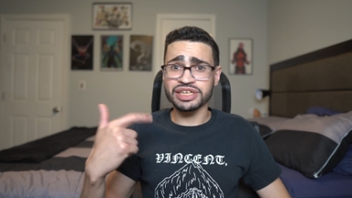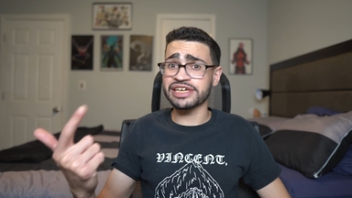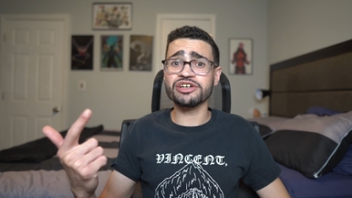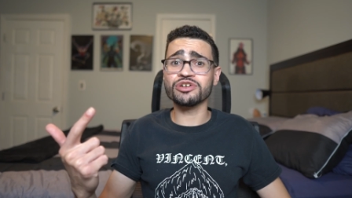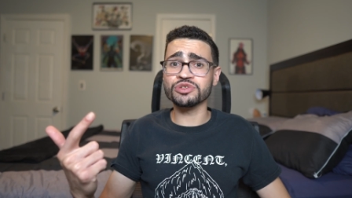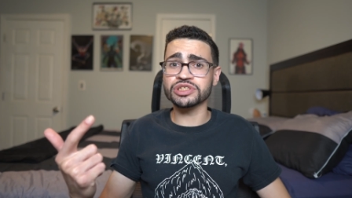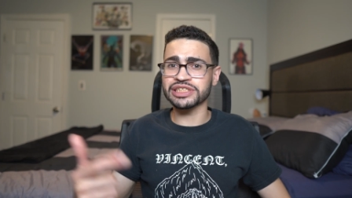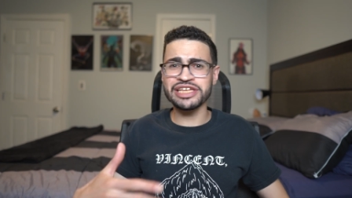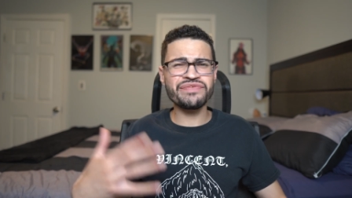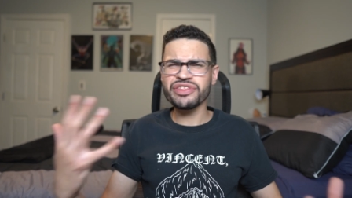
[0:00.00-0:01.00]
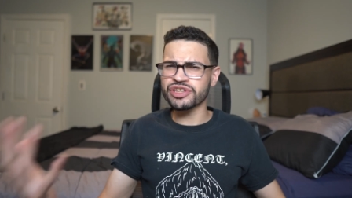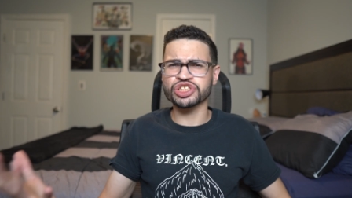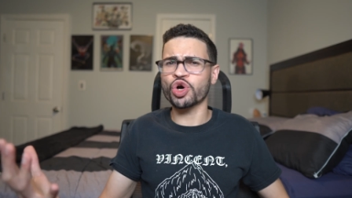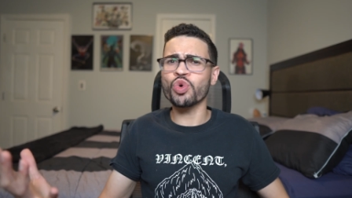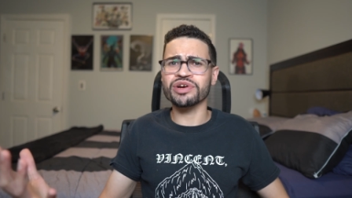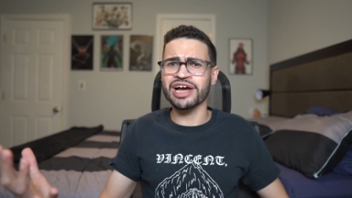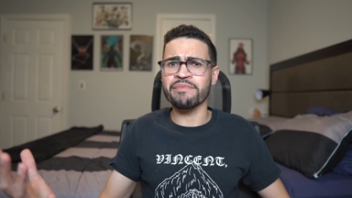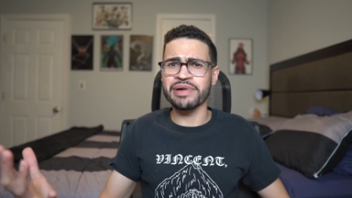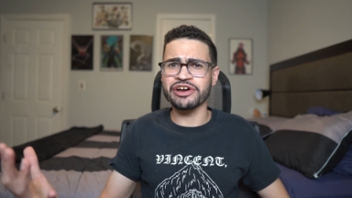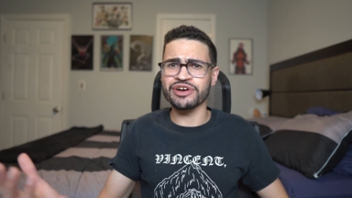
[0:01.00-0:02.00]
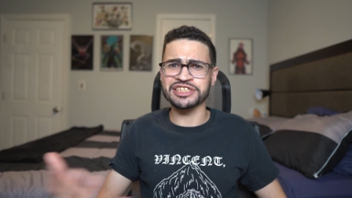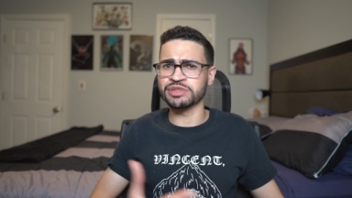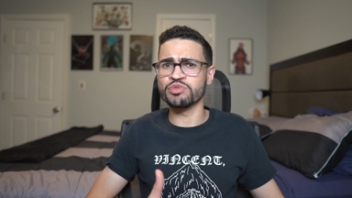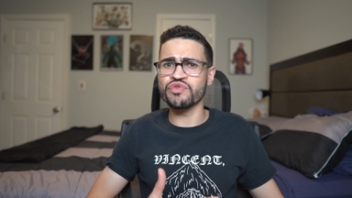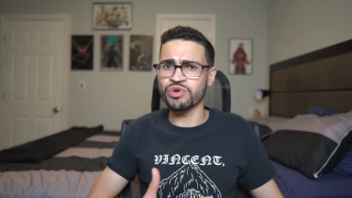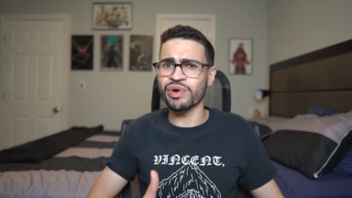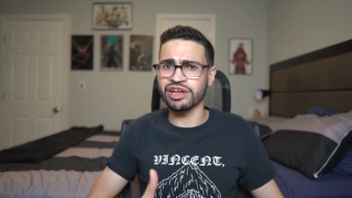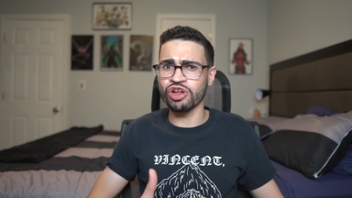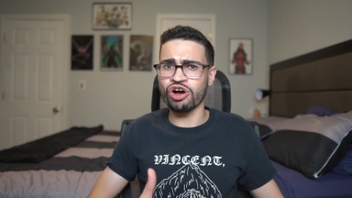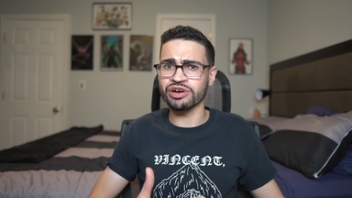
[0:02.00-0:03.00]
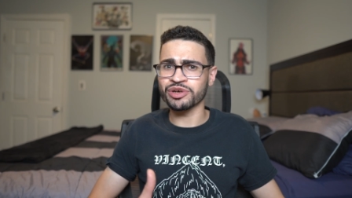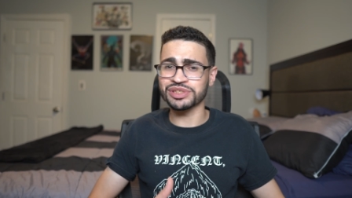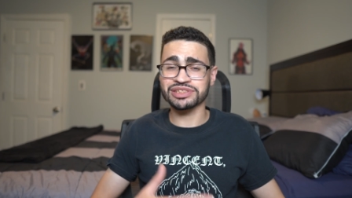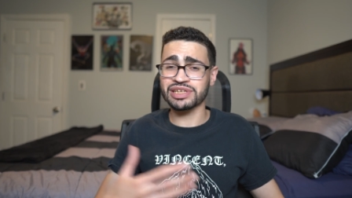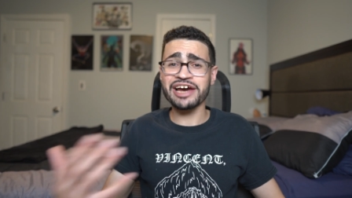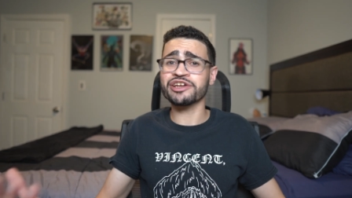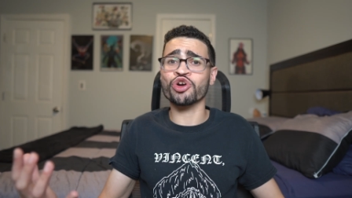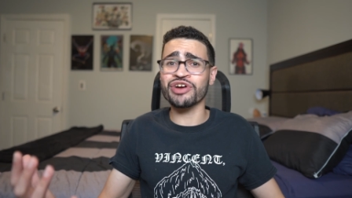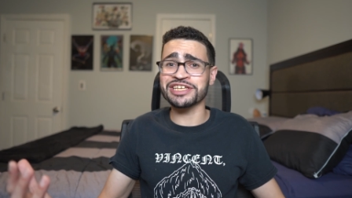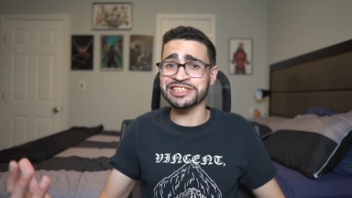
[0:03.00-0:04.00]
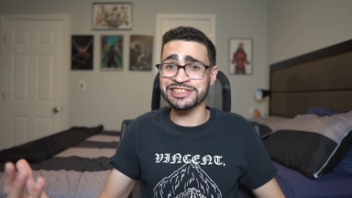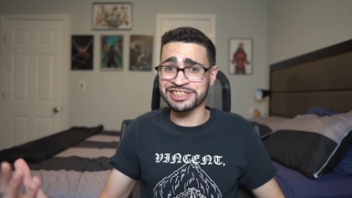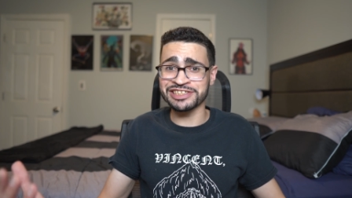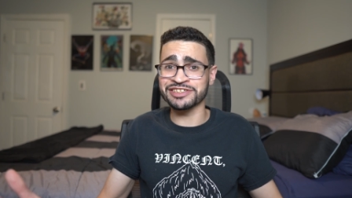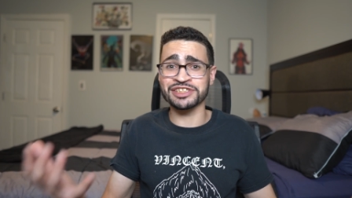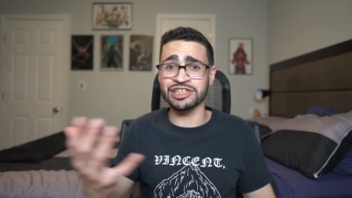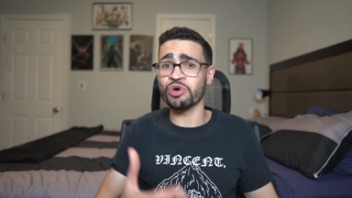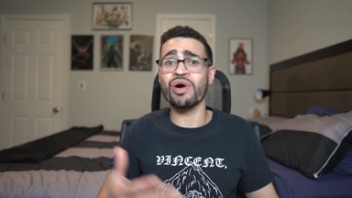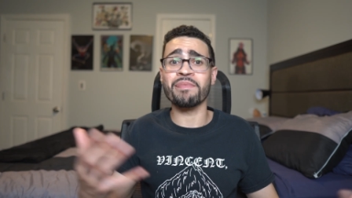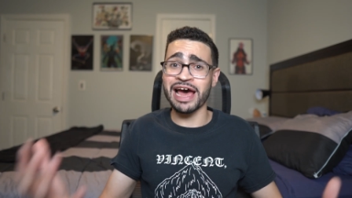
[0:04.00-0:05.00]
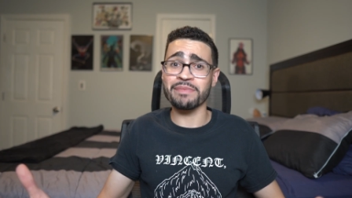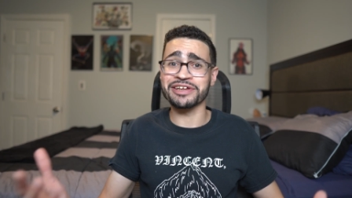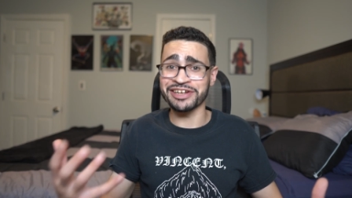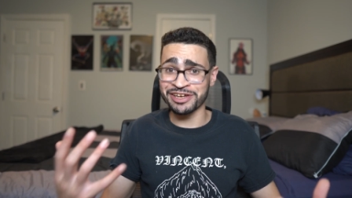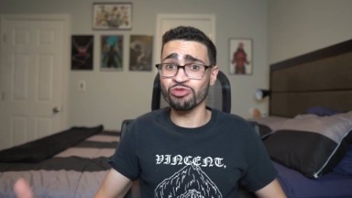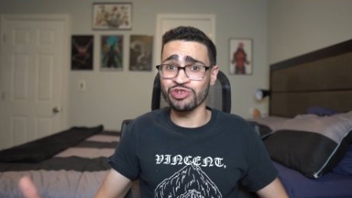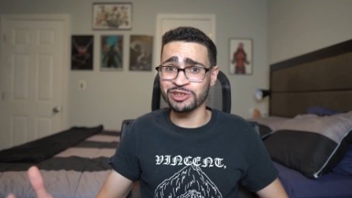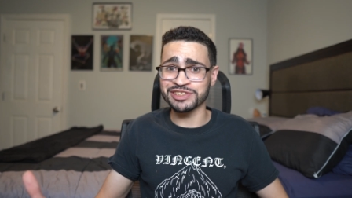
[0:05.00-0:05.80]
the kills, even the score got better as the movie went along. It was kind of crazy to see this glow up happen in real